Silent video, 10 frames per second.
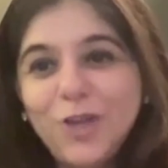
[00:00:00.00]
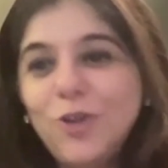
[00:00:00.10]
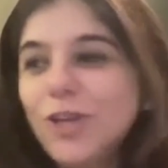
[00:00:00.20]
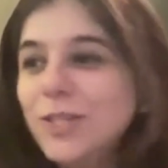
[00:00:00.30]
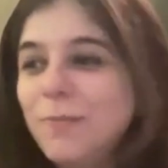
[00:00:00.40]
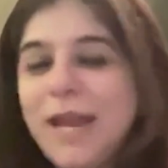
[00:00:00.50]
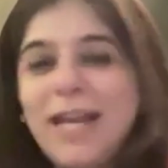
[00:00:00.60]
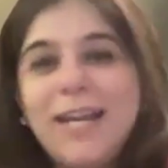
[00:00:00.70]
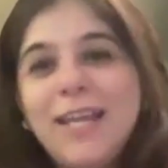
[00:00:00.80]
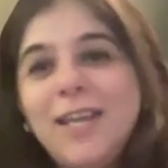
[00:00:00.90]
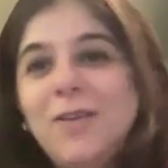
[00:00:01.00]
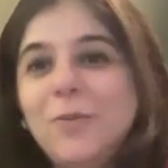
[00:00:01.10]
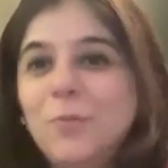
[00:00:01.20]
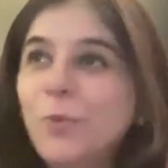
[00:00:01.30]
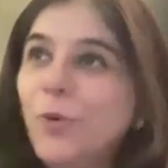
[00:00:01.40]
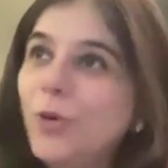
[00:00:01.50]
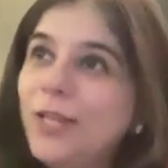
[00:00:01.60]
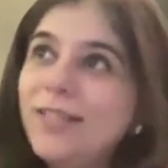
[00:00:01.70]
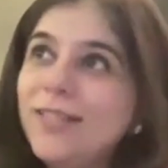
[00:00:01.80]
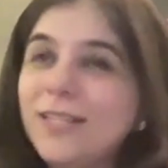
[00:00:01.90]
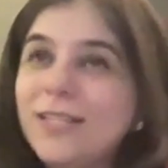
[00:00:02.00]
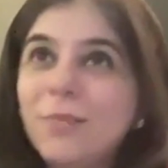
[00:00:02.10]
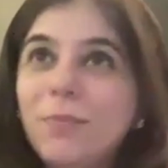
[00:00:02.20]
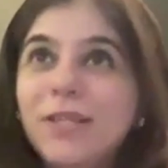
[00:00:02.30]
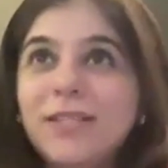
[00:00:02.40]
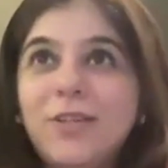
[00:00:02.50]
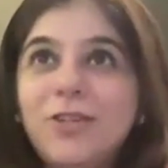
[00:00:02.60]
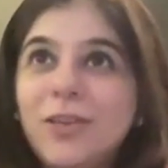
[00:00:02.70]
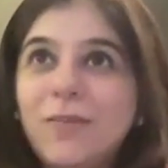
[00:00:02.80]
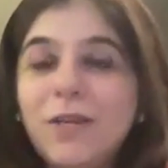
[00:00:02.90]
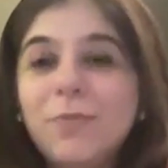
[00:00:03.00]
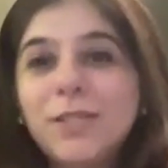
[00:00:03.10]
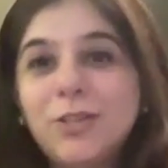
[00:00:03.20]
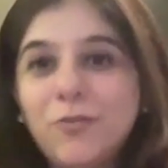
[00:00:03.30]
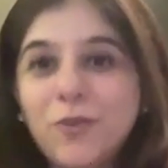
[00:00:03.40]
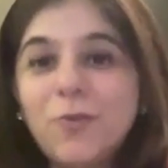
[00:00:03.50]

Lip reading: You're spending more than 60% or 70% of your